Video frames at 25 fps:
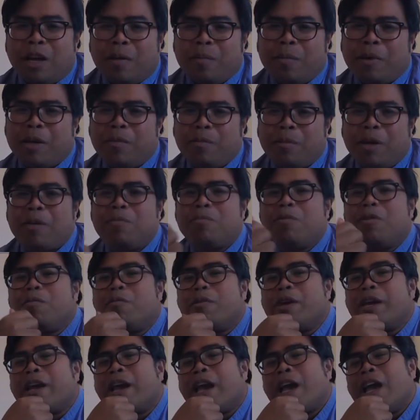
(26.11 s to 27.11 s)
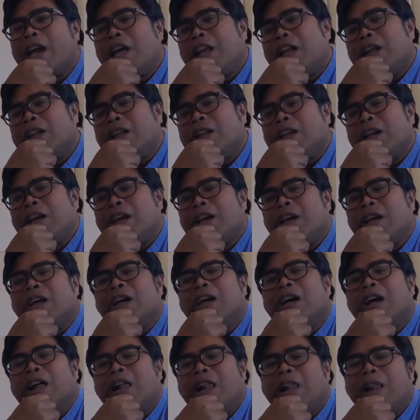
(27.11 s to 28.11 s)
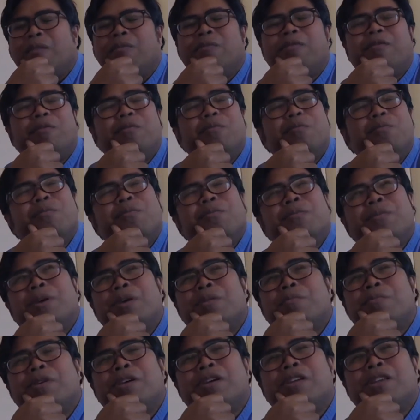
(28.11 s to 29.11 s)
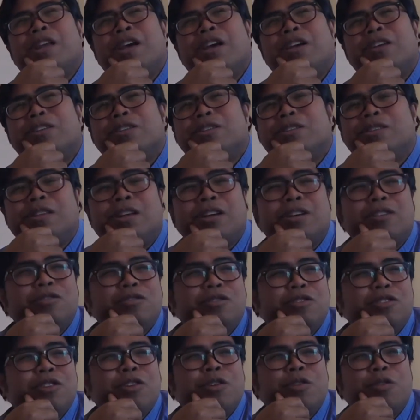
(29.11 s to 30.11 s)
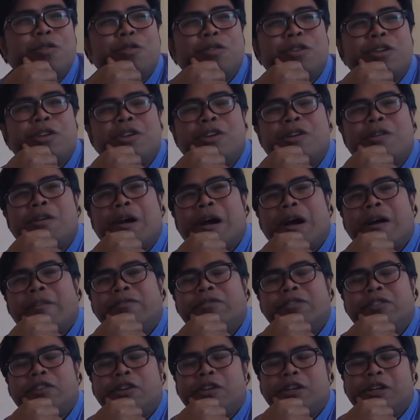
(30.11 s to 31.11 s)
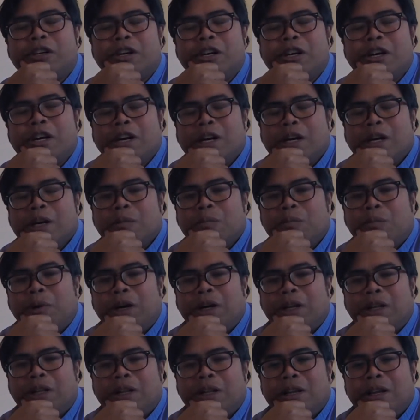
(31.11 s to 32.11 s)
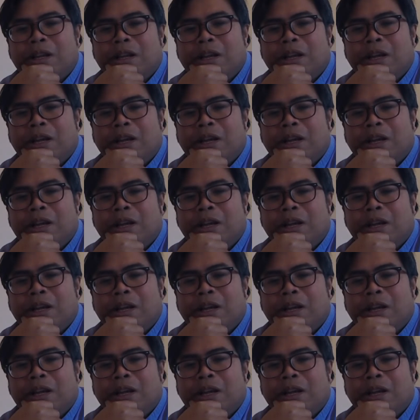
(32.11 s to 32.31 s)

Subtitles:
I mean, maybe we can of maybe next year or the year after, but